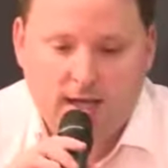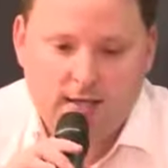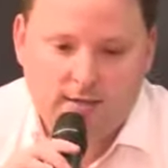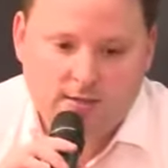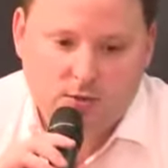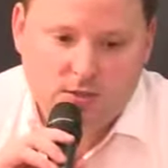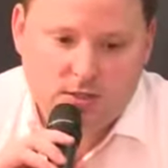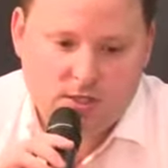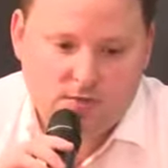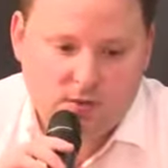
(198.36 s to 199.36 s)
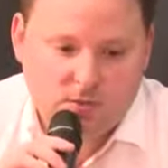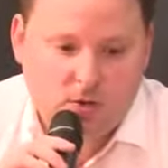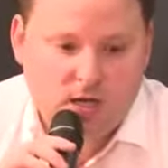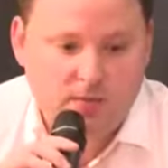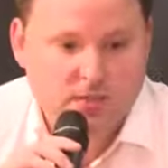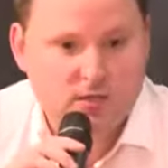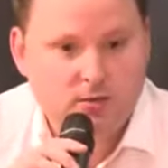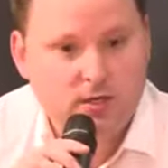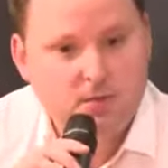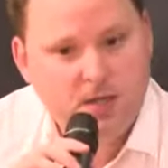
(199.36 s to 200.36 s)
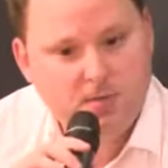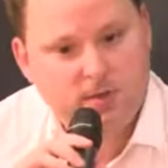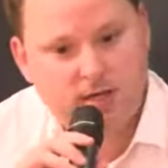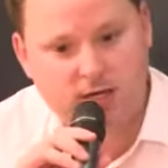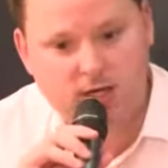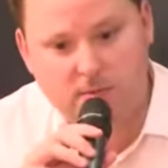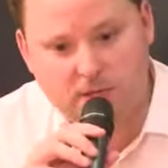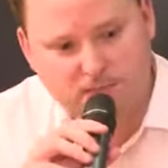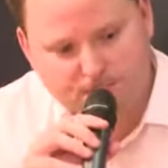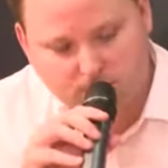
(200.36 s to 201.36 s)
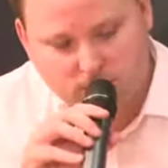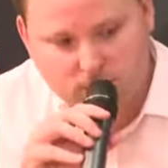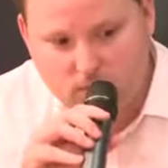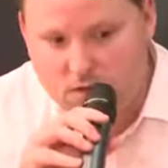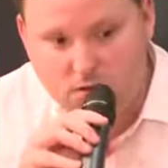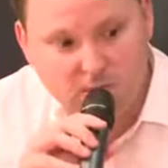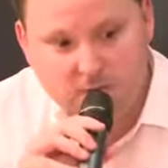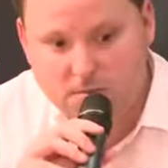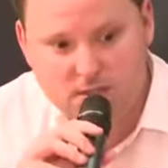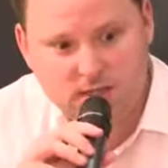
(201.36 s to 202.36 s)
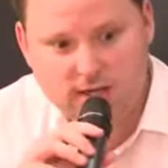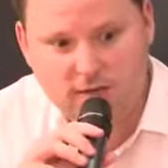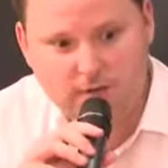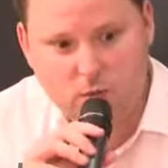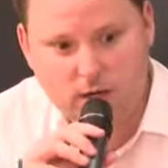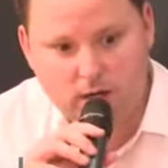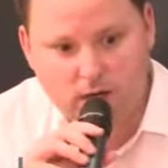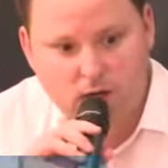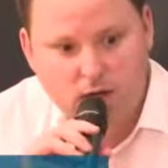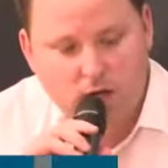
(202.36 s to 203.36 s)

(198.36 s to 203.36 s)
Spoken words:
And so this J-Force program is enrolling people that are coming from basically everywhere,